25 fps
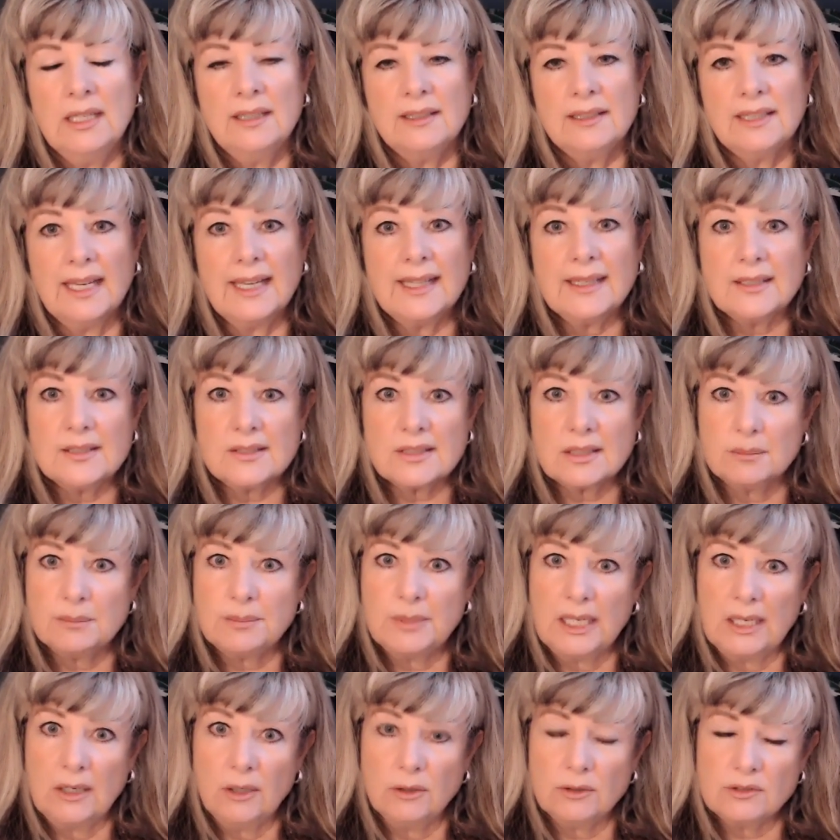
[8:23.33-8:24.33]
That is
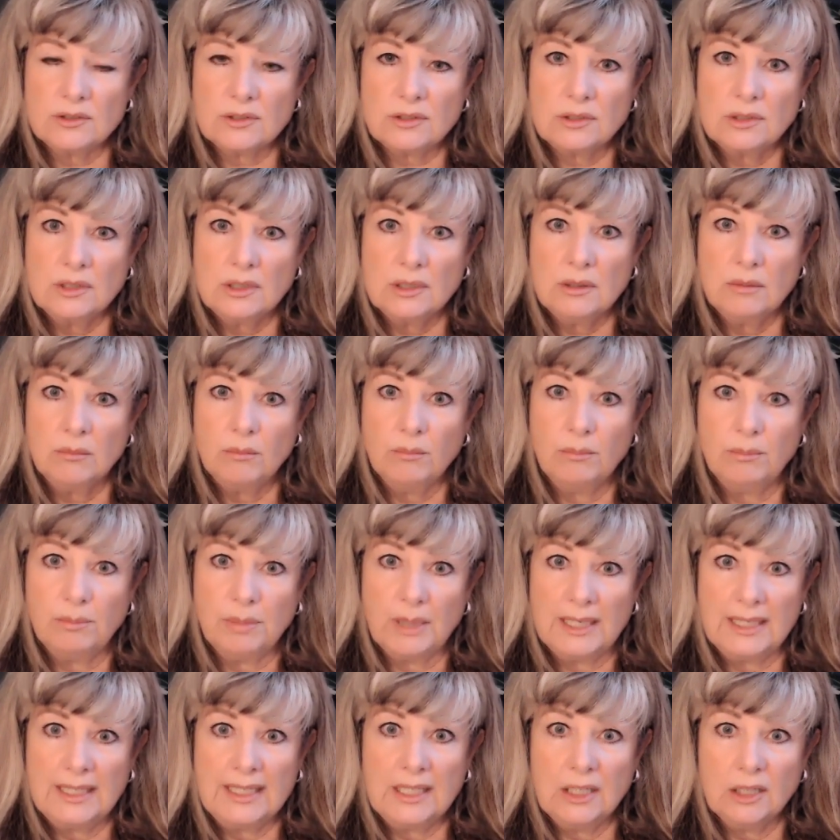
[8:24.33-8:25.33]
about
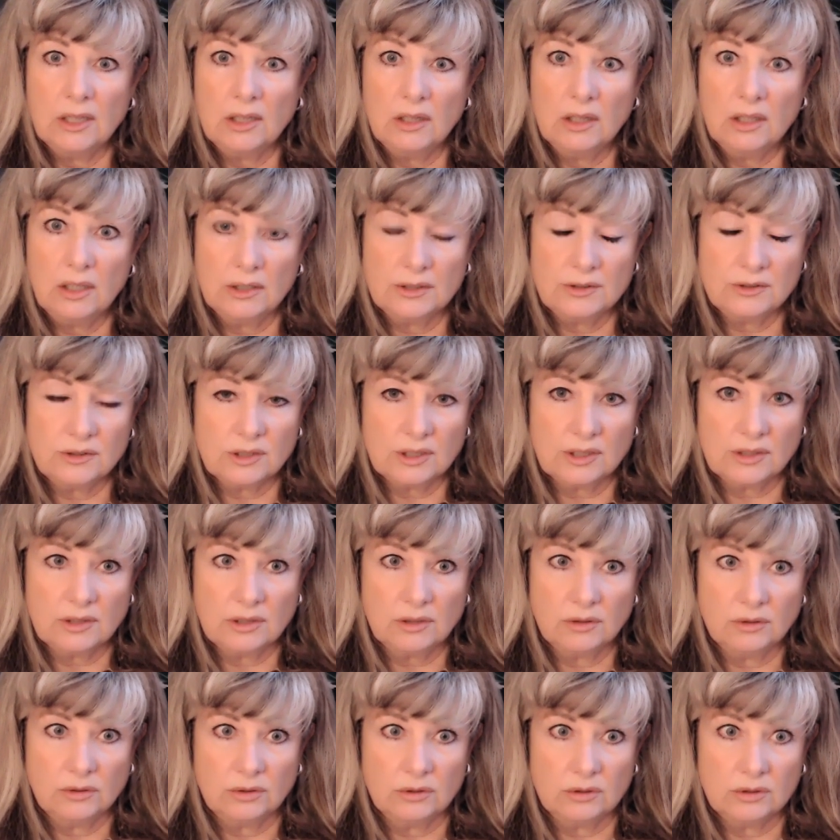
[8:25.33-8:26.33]

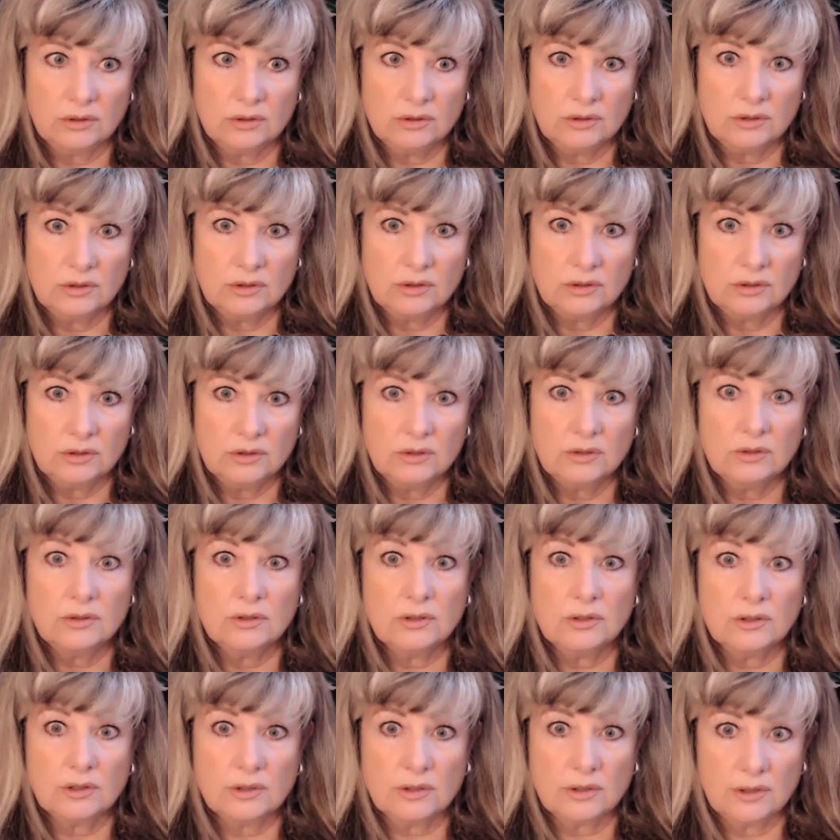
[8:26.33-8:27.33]
biological
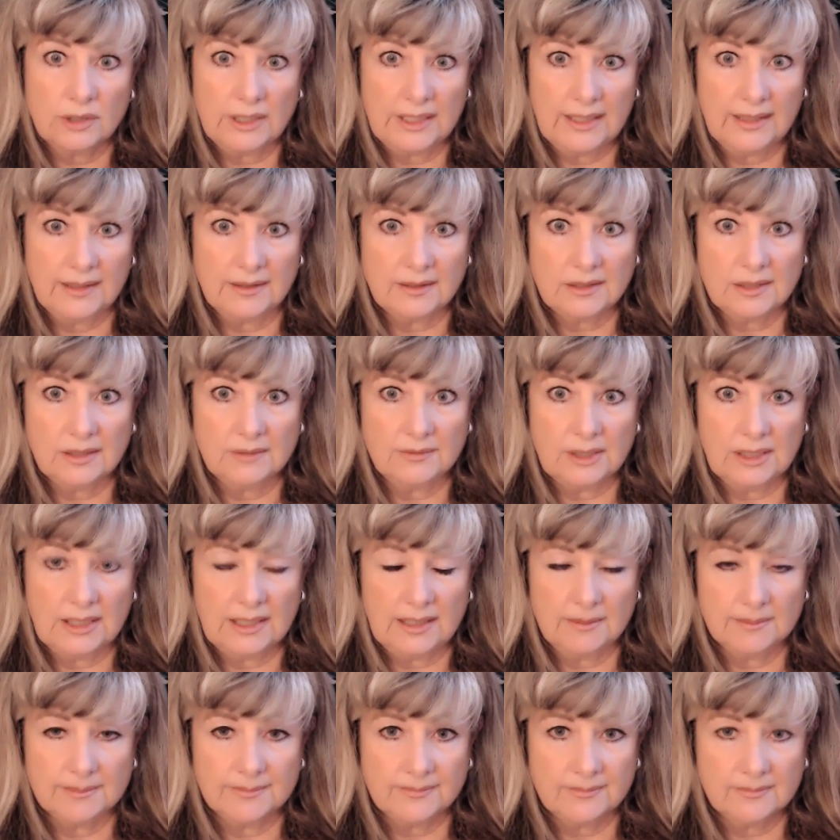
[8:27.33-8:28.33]

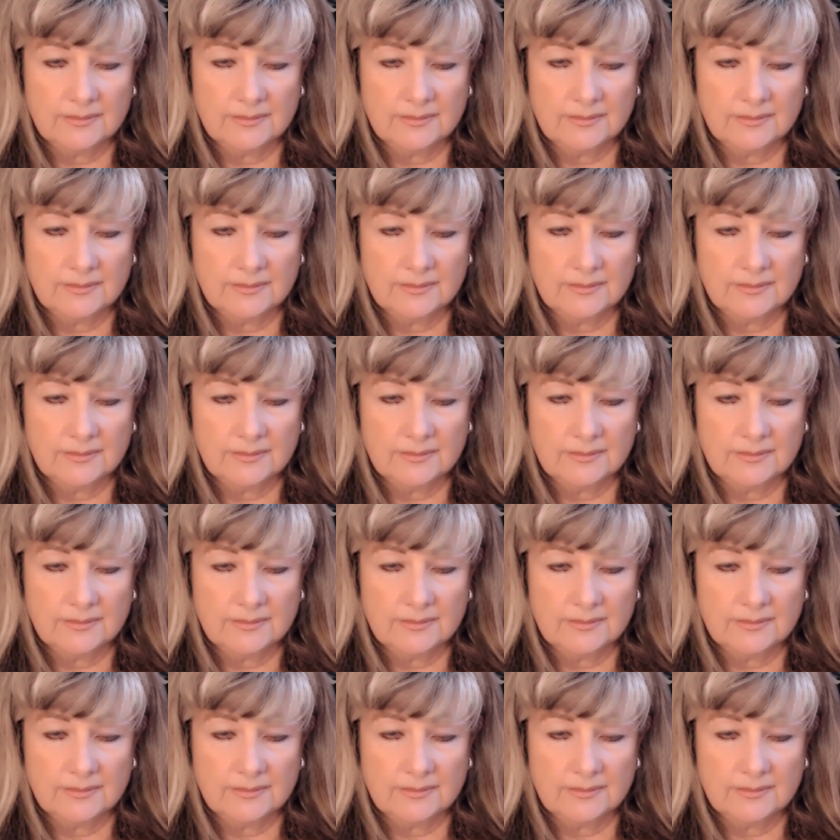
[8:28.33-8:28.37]
creativity.